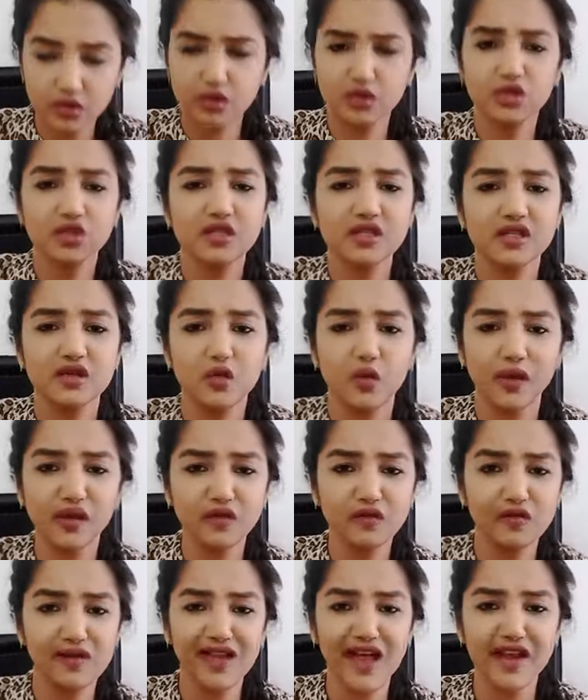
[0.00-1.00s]
you're just
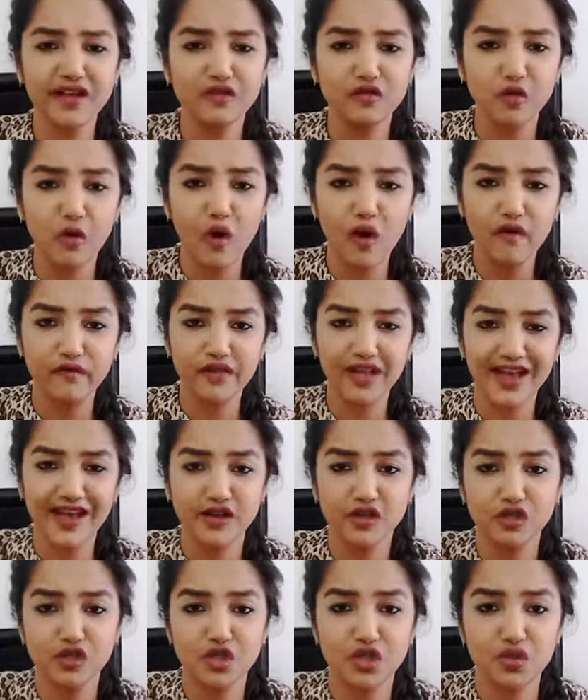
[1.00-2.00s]
going to let go of the
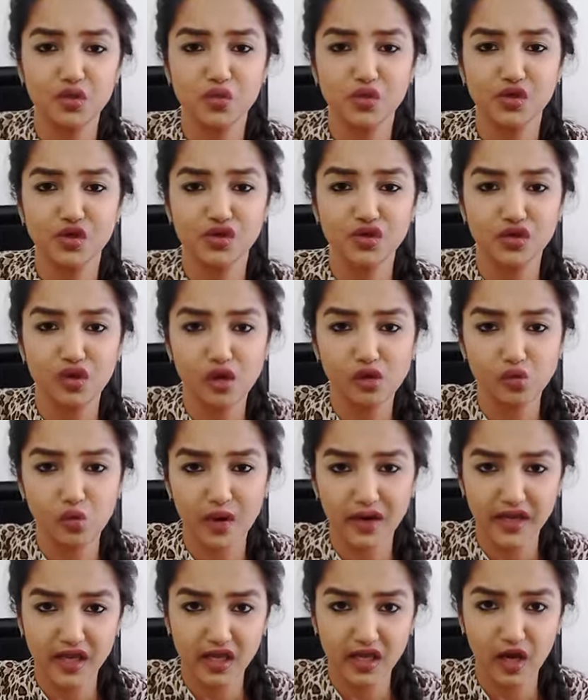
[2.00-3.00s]
energies which is not
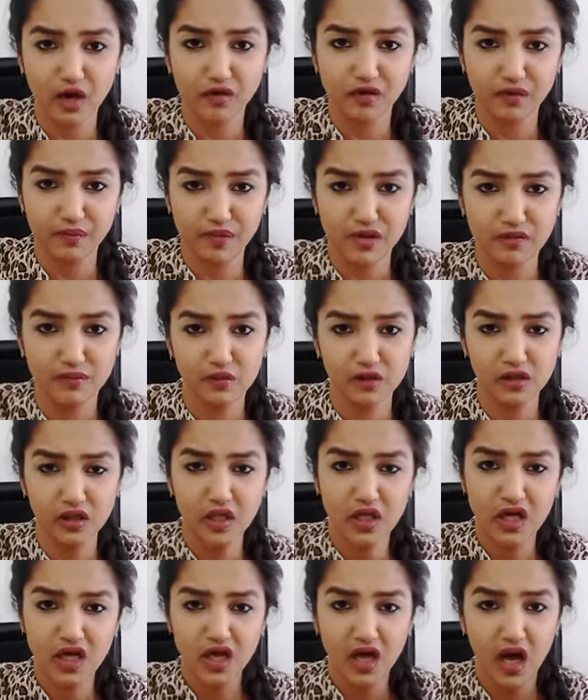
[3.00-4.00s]
working out the people
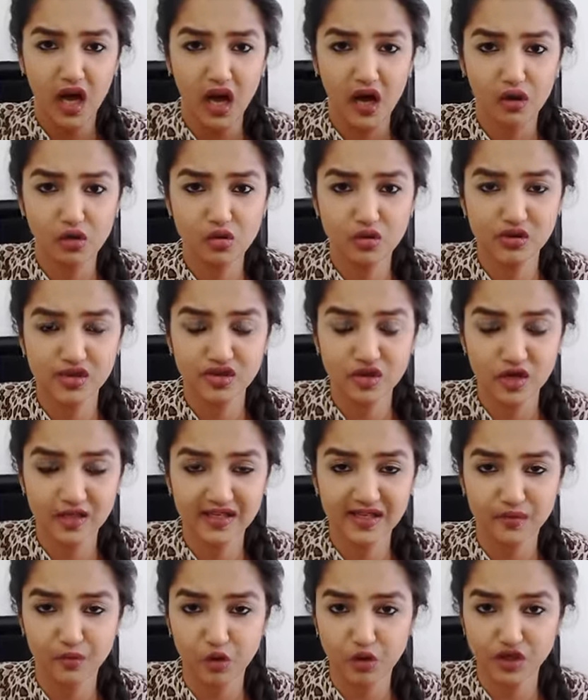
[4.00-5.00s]
uh, who's
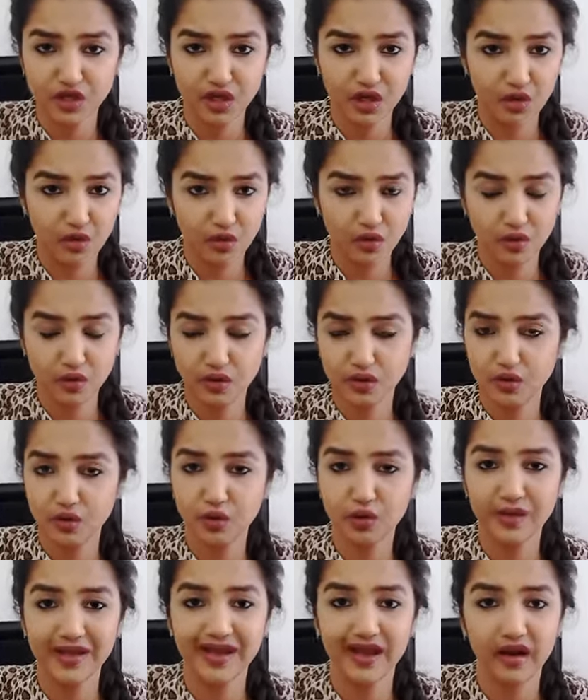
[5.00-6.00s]
not supporting you you
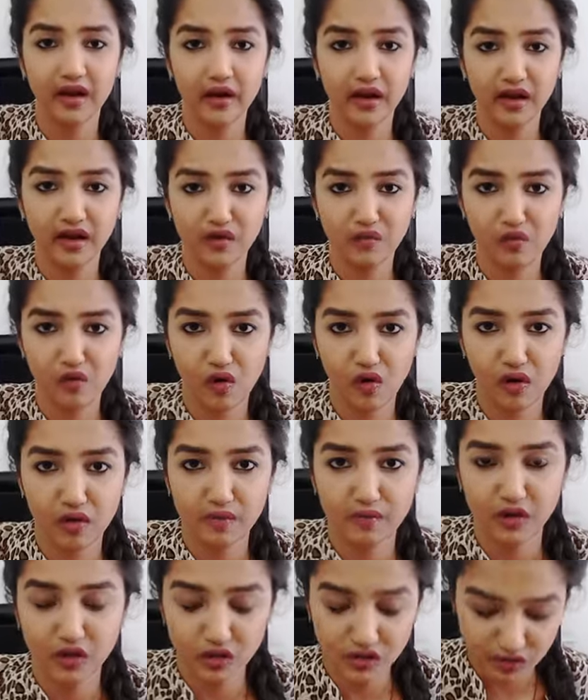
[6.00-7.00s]
don't care anymore
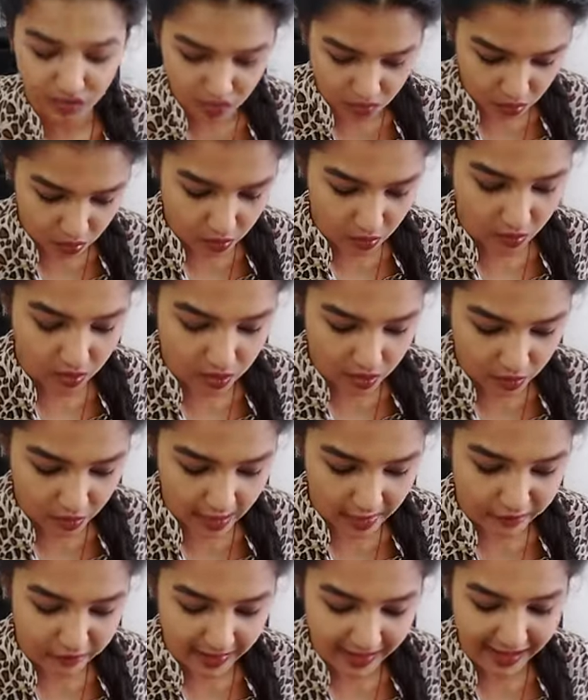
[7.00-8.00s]
because you you
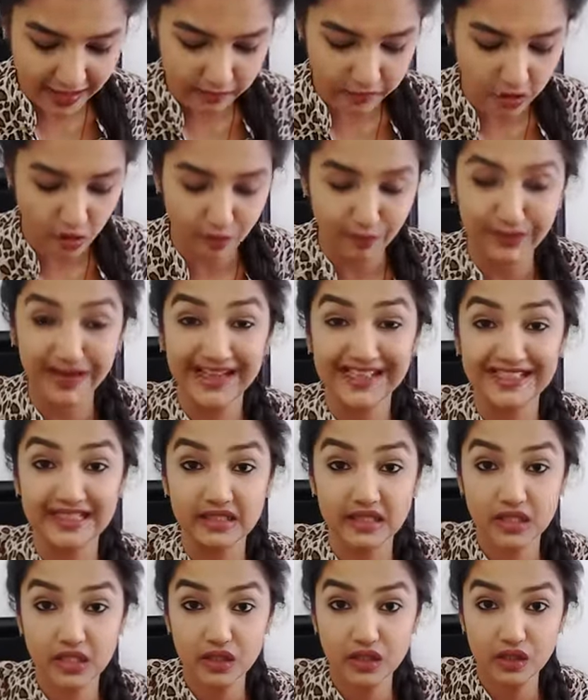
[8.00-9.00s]
have made up your
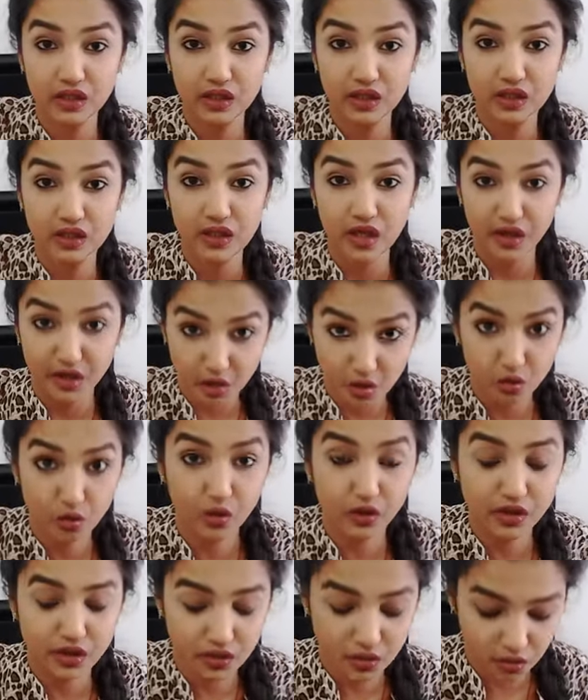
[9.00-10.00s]
mind you're
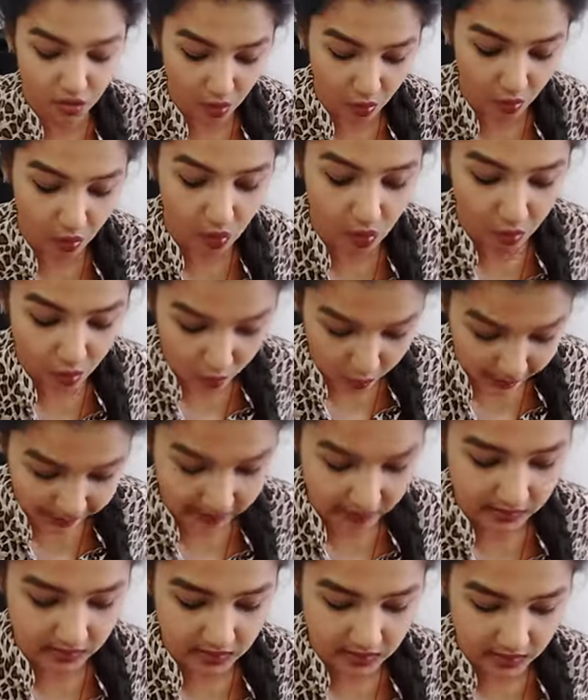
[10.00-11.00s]
going to go
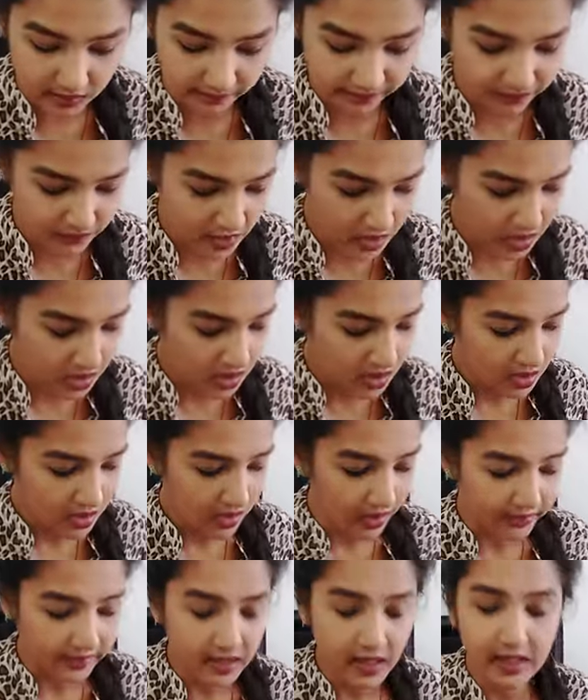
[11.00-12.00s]
with it.
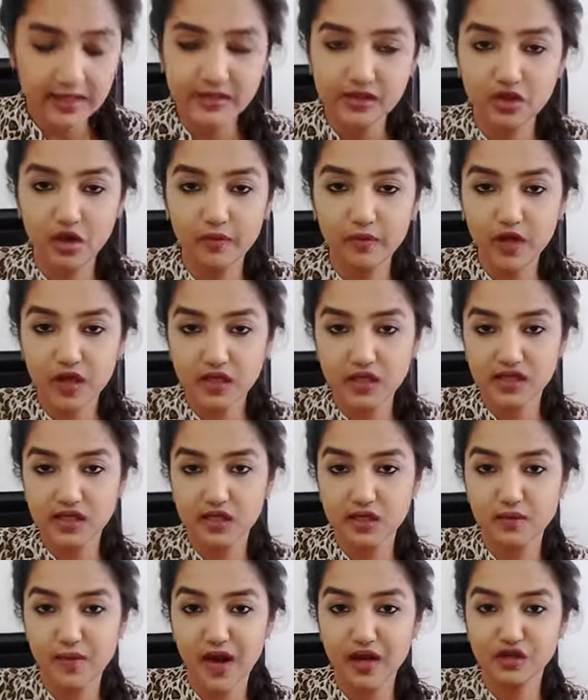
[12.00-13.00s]
I think I'll stop here. This
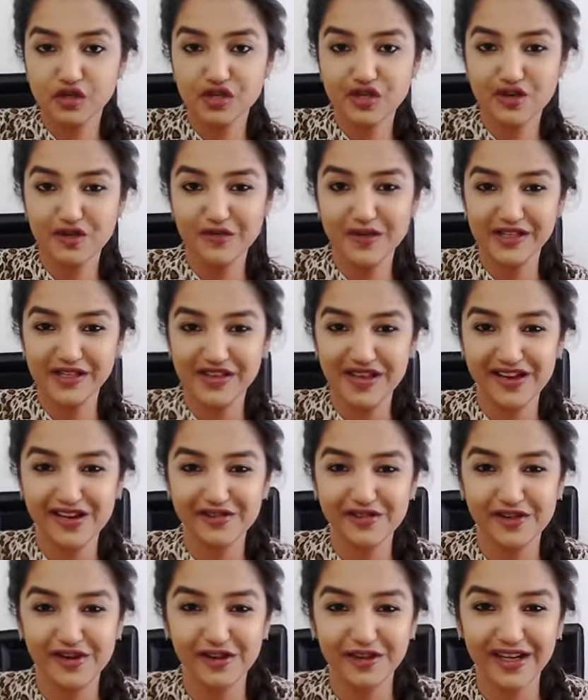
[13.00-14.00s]
is Marishi You're my
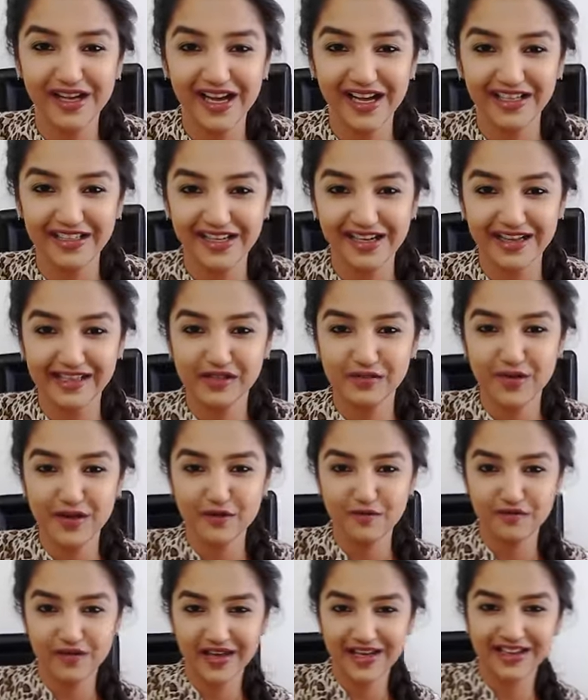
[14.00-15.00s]
channel Shulaka. Until next
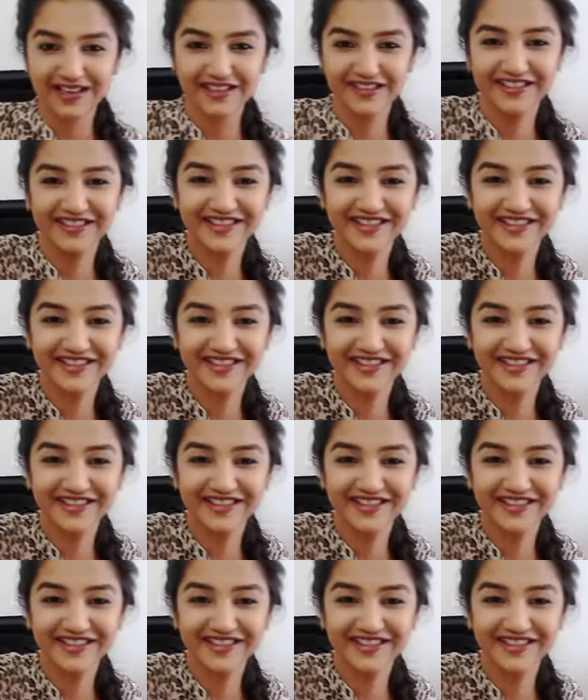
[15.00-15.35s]
week. Bye.